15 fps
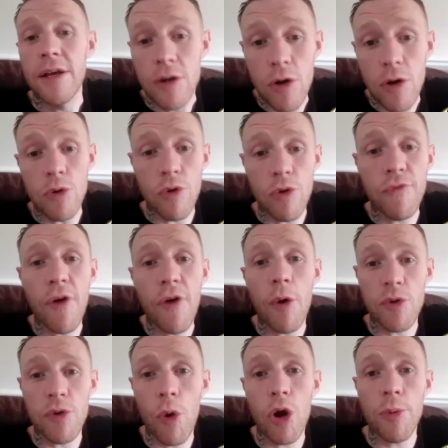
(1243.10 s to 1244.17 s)
looking
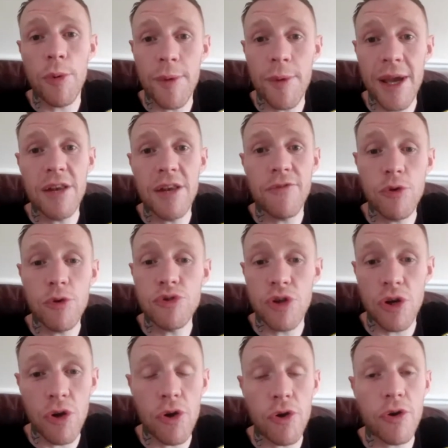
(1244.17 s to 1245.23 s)
forward to working with him again in the future.
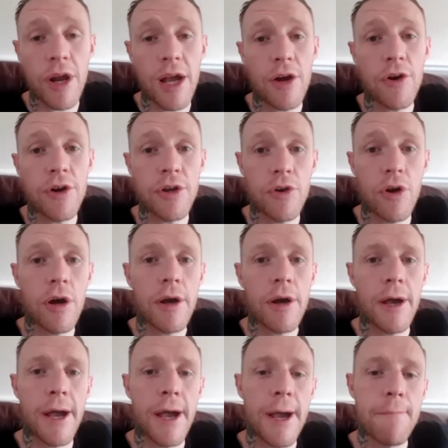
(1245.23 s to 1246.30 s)
Another great guy, you know.
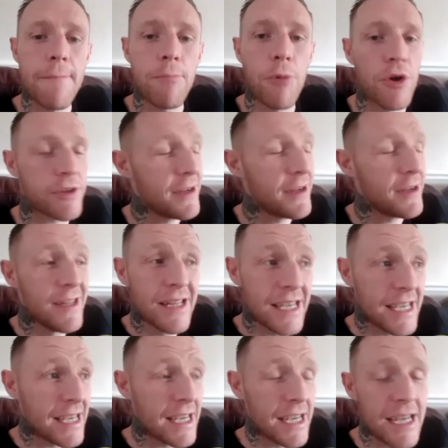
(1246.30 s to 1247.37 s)
But
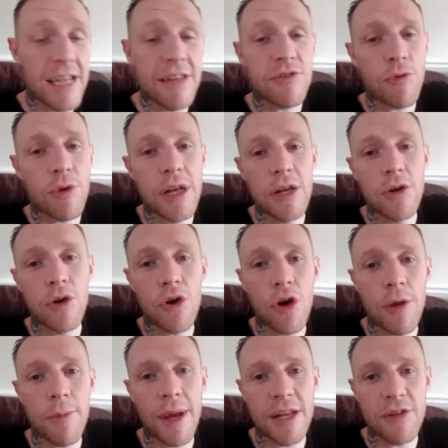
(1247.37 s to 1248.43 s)
Ian's a really good
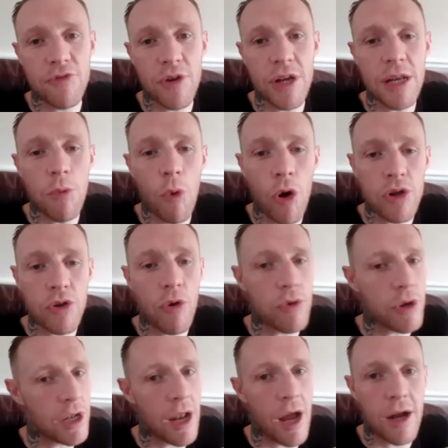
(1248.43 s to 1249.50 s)
guy, man. He's really worked around
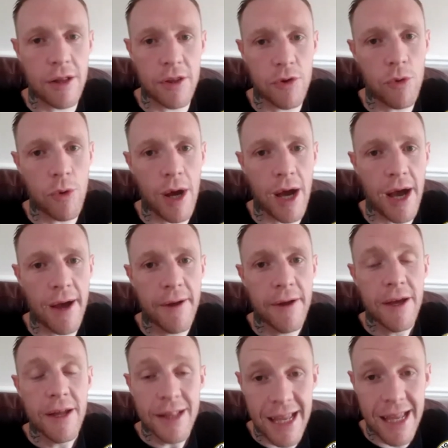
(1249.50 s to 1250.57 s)
the clock to
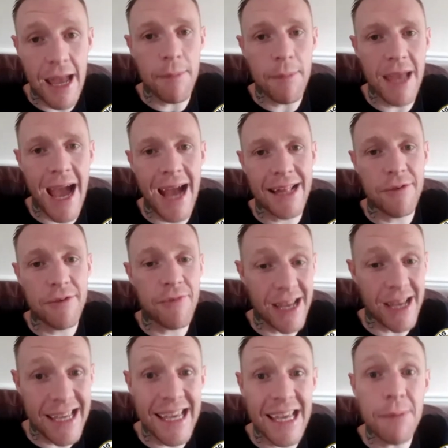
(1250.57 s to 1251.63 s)
get me active
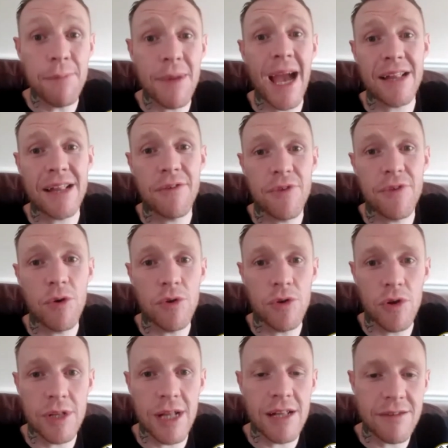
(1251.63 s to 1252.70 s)
and keep me active now. You
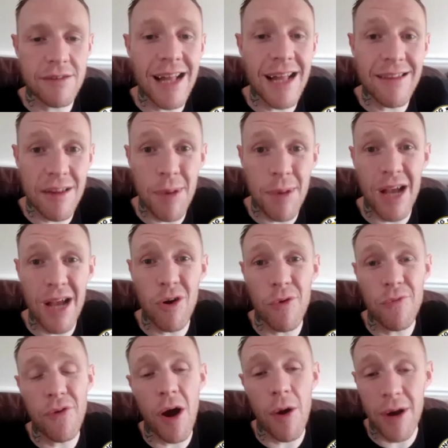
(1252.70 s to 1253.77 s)
know, that's the plan
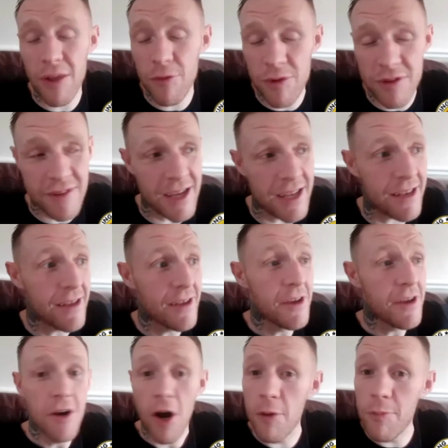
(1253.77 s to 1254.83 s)
going forward. As we said,
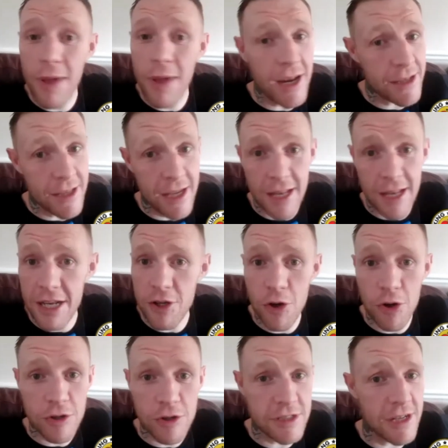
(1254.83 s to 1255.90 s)
I'm not getting any
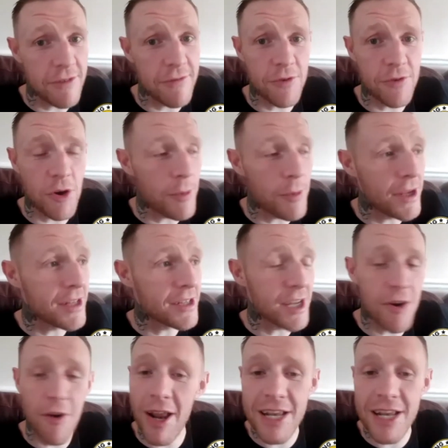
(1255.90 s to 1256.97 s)
younger, Steve. You know what I mean? The
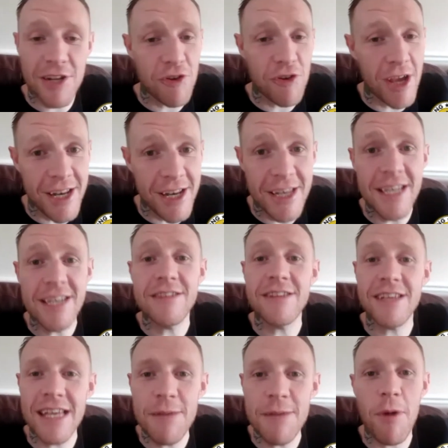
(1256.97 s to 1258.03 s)
granddad trend needs to
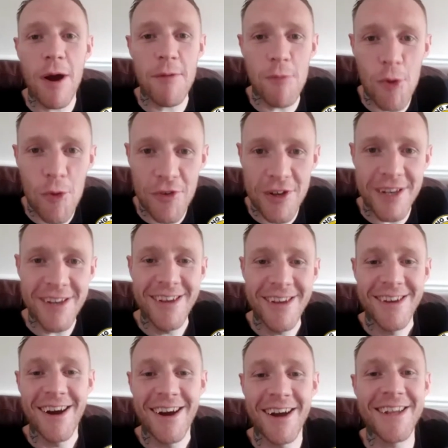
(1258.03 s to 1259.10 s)
keep on moving.
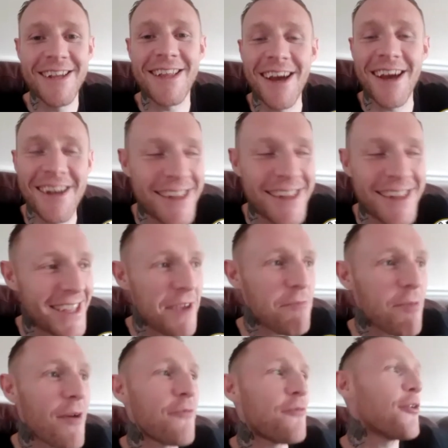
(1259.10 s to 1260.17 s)
I need to keep
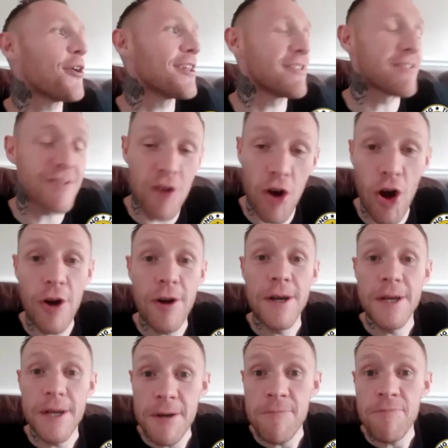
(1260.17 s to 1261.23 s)
on fighting. So
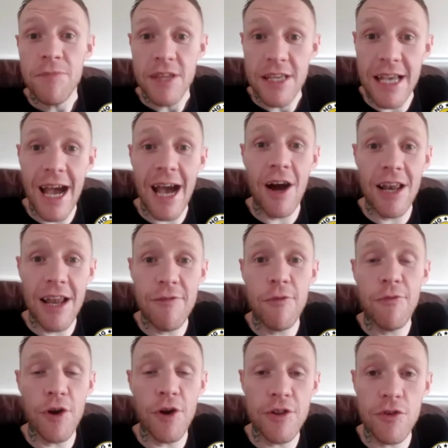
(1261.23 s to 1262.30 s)
yeah, I'll have a
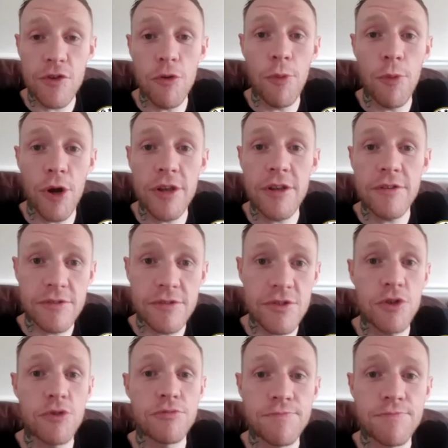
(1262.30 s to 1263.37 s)
fight soon, bud.
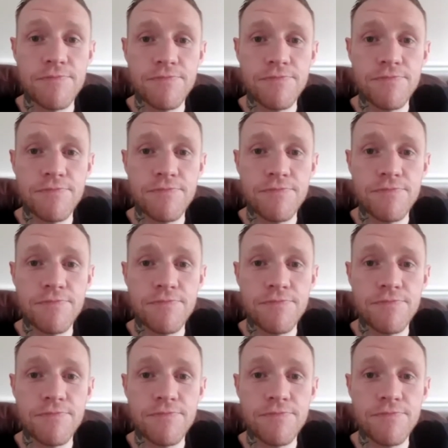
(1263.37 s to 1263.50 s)
Soon.